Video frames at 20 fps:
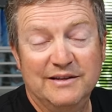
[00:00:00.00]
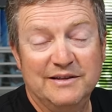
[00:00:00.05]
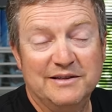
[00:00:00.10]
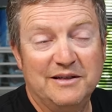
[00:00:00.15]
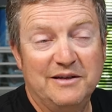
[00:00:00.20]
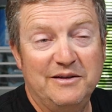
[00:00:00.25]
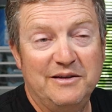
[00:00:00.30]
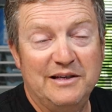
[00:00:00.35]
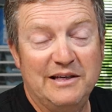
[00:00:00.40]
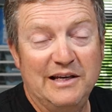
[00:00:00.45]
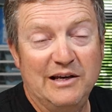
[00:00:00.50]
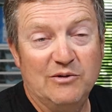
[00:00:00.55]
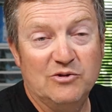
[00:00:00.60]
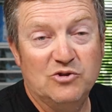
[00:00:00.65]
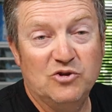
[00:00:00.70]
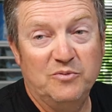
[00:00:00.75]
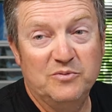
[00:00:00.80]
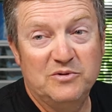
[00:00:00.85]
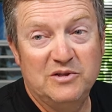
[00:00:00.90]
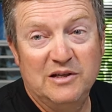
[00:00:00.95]
So the little
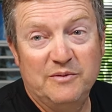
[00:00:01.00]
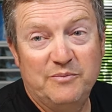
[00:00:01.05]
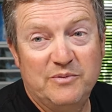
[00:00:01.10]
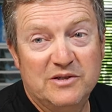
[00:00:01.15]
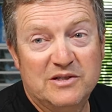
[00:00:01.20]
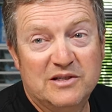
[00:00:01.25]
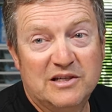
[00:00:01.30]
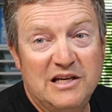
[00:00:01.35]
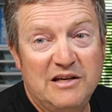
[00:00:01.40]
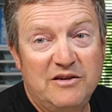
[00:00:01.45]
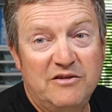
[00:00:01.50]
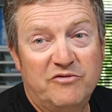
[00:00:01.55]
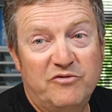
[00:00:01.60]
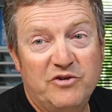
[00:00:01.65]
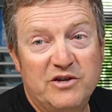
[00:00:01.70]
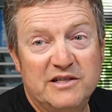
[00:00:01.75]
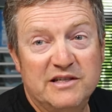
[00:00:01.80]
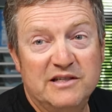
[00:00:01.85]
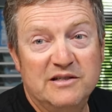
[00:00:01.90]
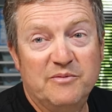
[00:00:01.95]
top tip is keep your
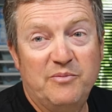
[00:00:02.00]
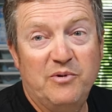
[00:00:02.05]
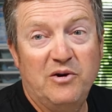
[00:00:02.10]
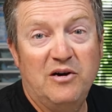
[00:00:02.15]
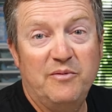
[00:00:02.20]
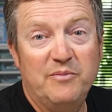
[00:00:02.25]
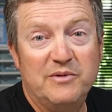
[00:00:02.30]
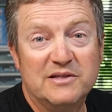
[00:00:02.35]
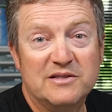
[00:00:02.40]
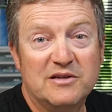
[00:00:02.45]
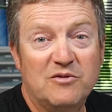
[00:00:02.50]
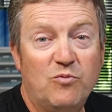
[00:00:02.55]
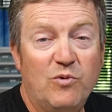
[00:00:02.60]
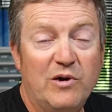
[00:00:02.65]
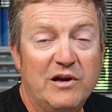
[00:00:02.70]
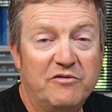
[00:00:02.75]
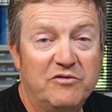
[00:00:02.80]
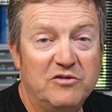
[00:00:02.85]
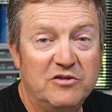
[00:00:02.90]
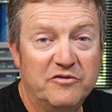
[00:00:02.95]
freezing departments
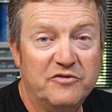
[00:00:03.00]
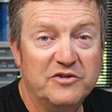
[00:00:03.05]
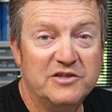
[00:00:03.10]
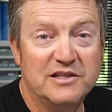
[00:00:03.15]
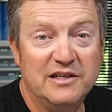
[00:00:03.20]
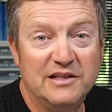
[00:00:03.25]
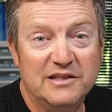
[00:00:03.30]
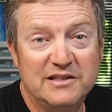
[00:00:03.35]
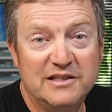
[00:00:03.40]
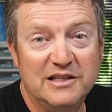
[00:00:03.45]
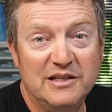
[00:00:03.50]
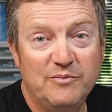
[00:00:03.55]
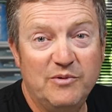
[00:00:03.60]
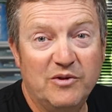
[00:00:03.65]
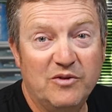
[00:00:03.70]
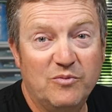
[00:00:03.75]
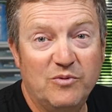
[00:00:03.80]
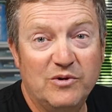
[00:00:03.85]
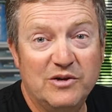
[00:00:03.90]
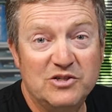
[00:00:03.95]
away from your facility, but
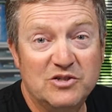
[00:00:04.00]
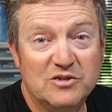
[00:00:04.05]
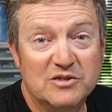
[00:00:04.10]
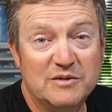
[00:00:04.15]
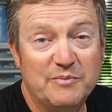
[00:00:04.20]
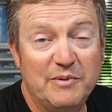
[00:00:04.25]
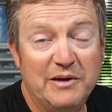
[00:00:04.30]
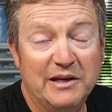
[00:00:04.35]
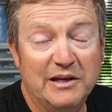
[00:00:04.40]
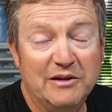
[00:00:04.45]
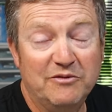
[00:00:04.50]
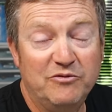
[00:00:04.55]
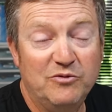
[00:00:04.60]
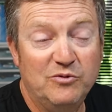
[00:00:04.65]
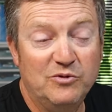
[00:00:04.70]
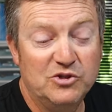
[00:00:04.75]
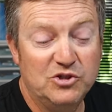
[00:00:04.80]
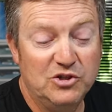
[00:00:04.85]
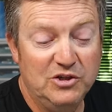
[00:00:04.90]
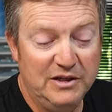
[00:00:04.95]
otherwise you're spending a
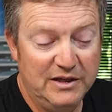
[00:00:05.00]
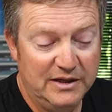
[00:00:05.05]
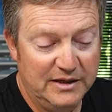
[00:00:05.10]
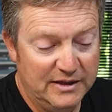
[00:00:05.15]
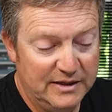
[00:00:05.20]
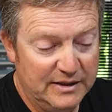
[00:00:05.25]
fortune.